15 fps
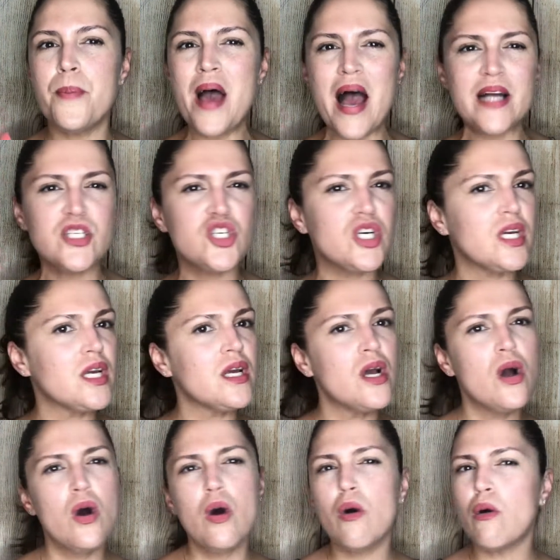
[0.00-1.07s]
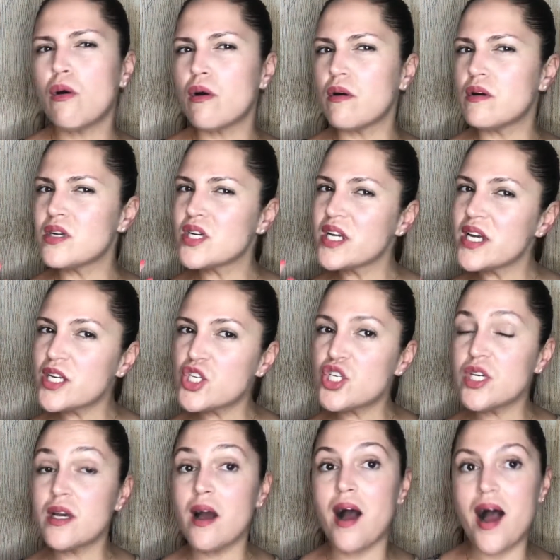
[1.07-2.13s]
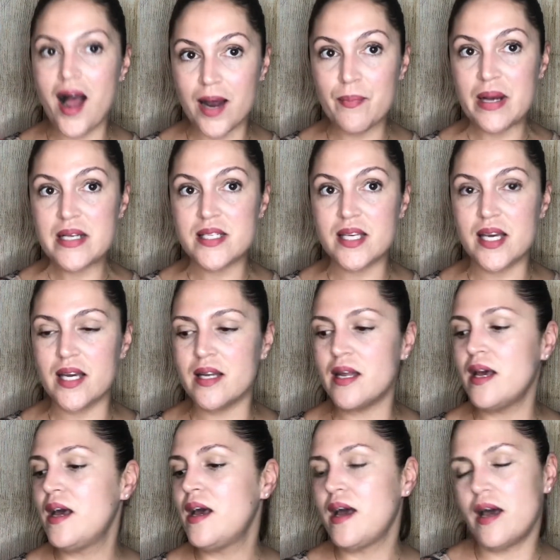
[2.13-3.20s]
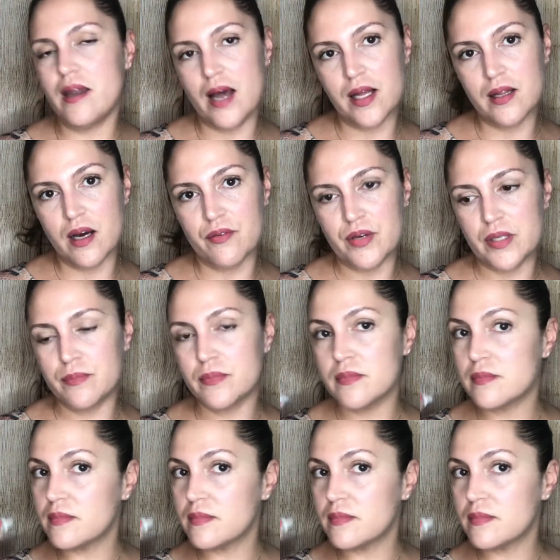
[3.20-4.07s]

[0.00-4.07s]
patchy or itchy on my skin and I love it.